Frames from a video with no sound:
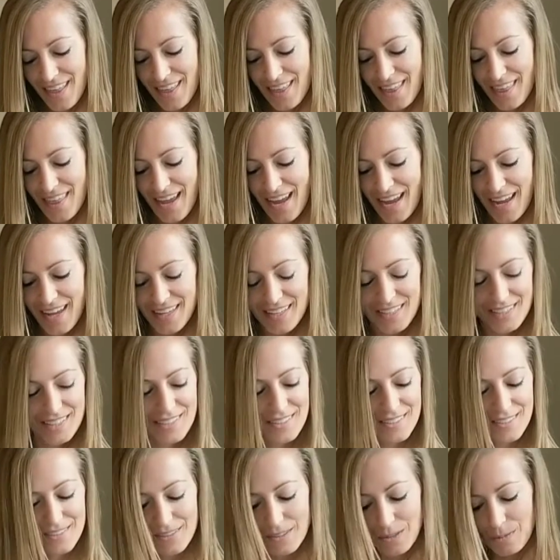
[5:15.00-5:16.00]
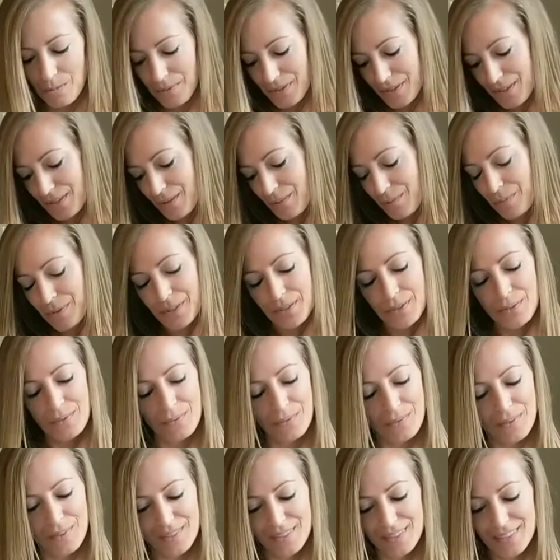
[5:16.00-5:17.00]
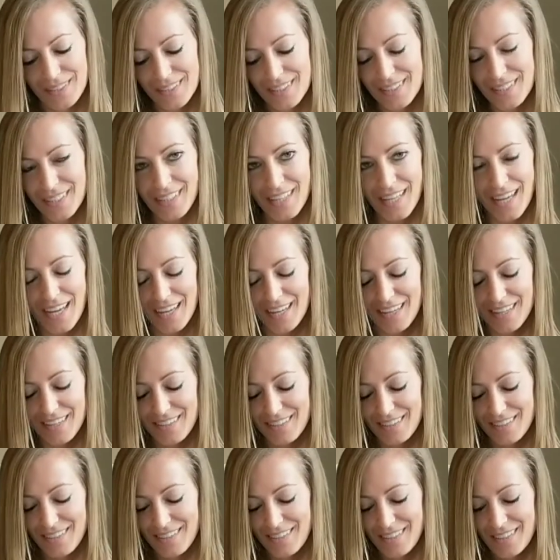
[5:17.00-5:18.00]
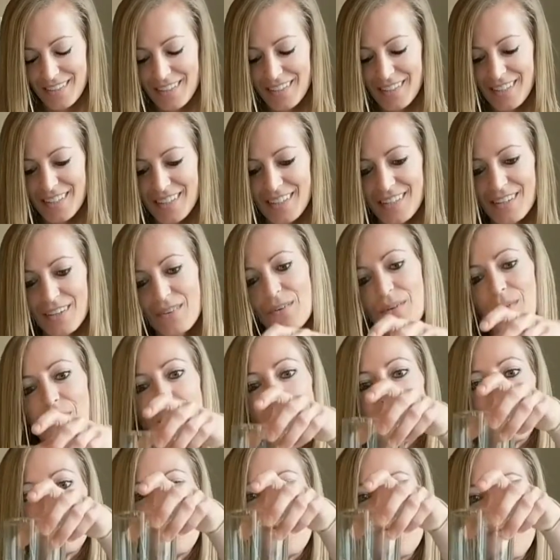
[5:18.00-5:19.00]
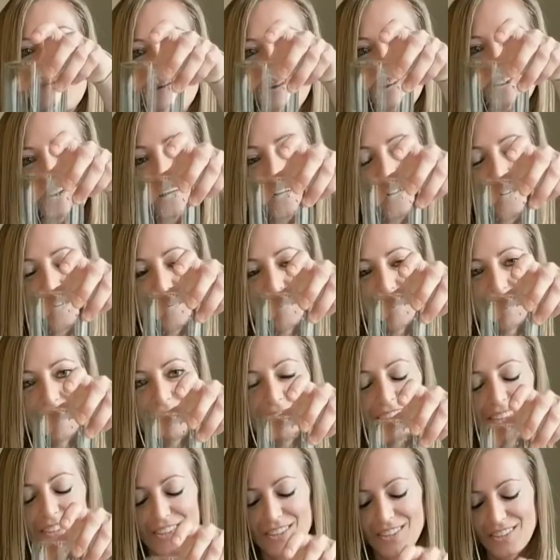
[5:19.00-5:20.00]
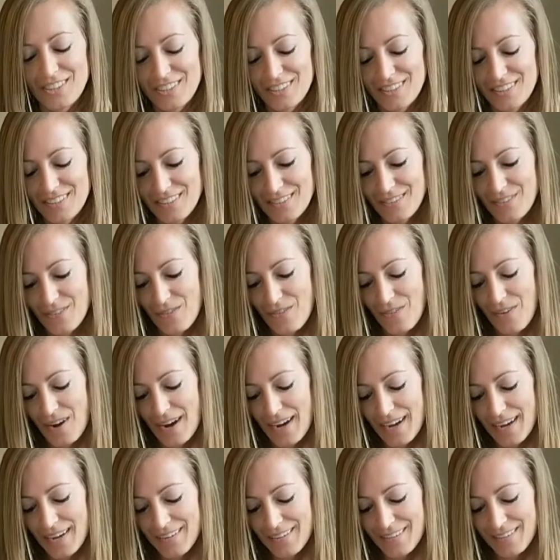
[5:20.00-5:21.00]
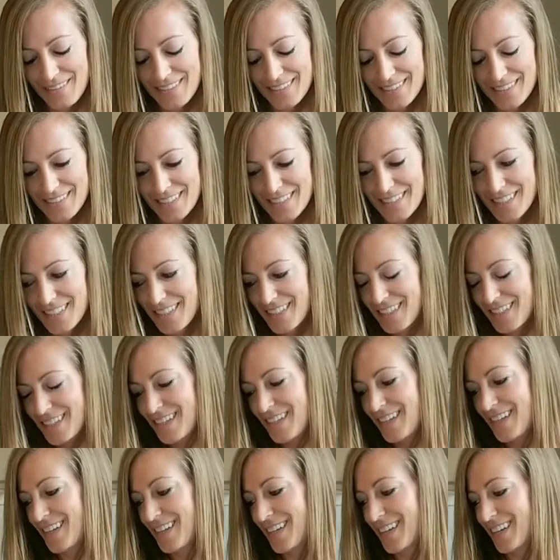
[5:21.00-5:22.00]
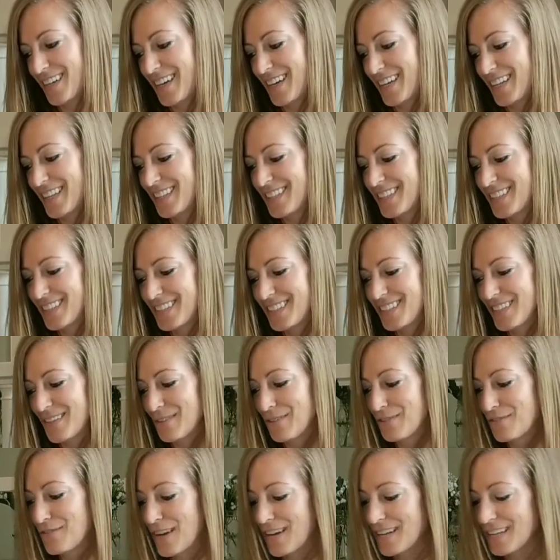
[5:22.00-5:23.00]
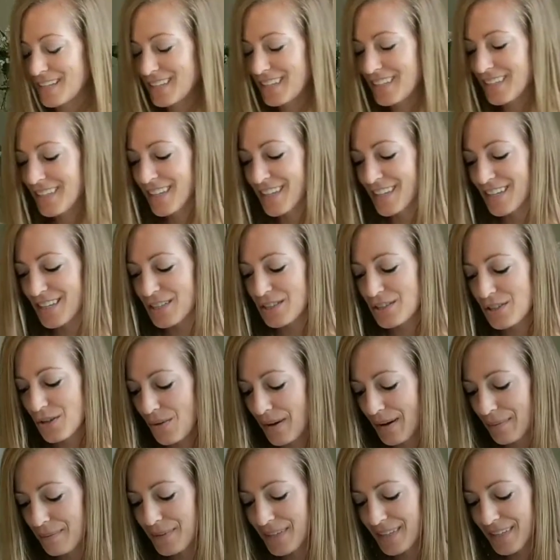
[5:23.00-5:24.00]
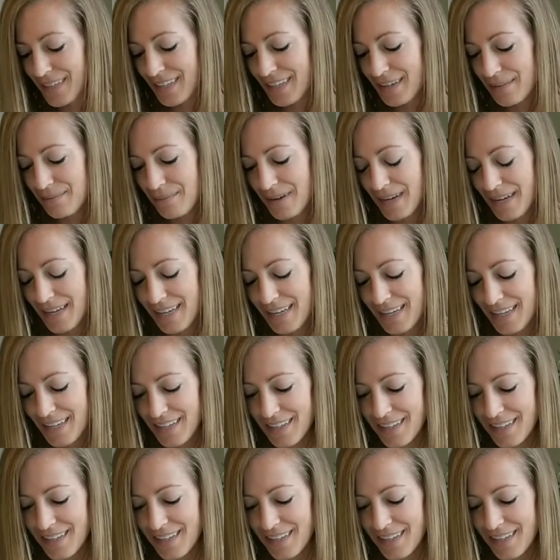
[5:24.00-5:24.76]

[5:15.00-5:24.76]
That is super duper cool. You see that? Orange. Wow. All right, this is so fun. So I'm gonna get my